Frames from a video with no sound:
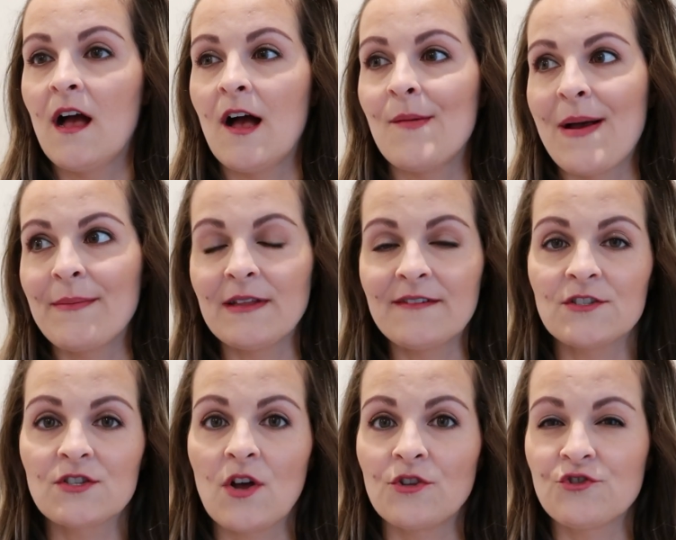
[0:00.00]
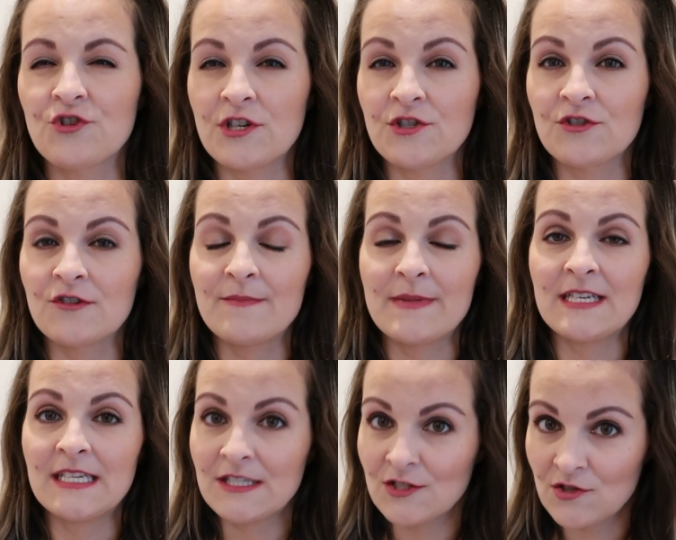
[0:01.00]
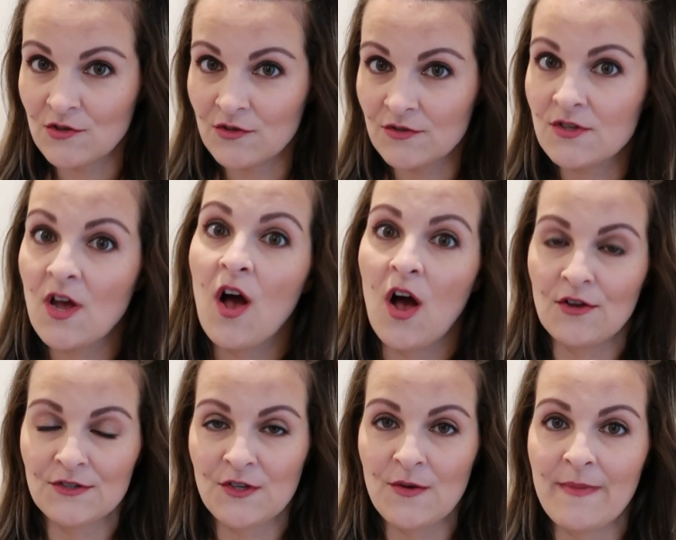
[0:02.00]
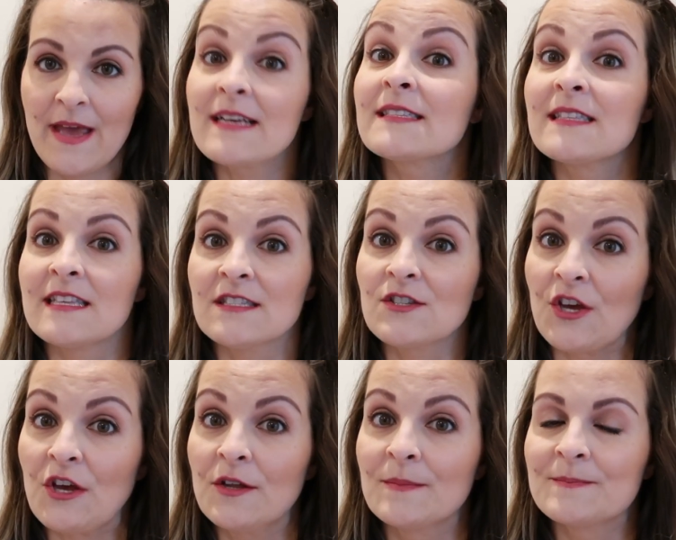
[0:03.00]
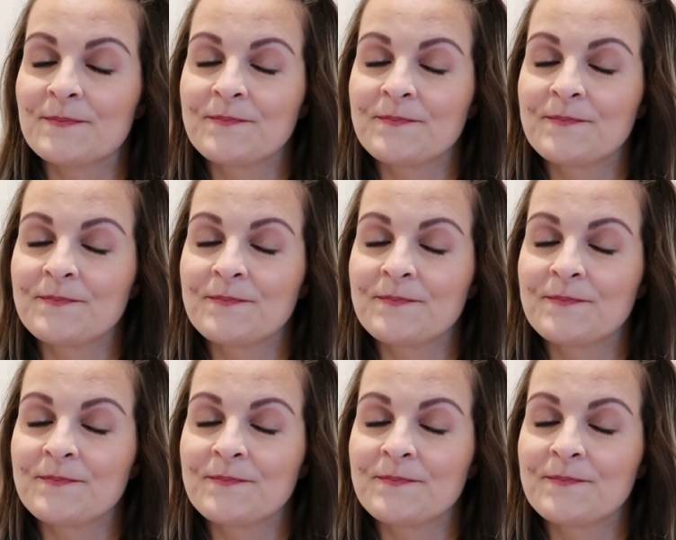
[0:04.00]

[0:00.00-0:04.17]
I believe it's called Traditional Medicinals also makes that's good.